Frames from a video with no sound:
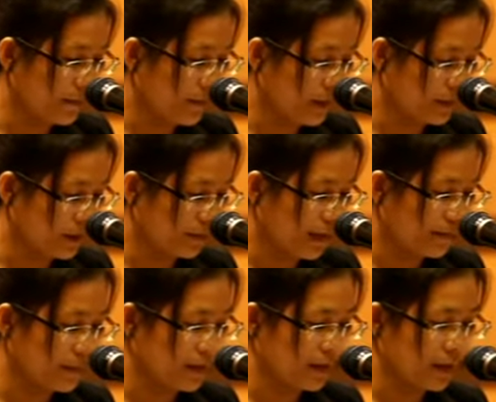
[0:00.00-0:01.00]

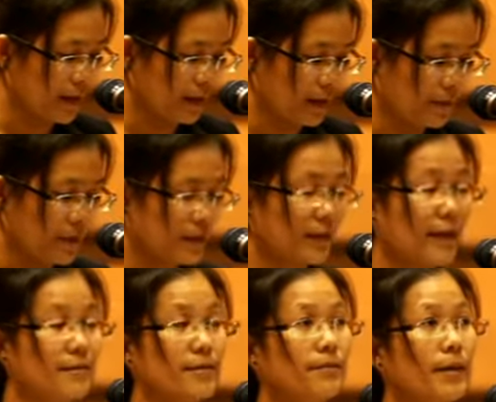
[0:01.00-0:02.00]
workers, shoe
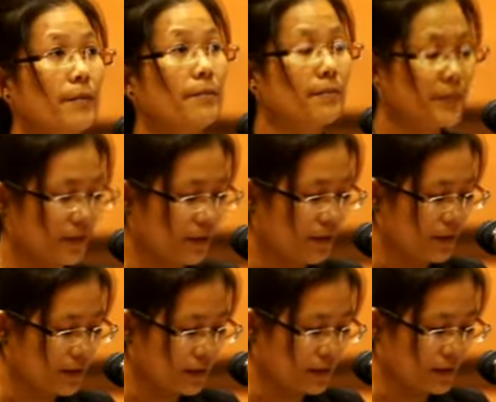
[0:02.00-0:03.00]
workers,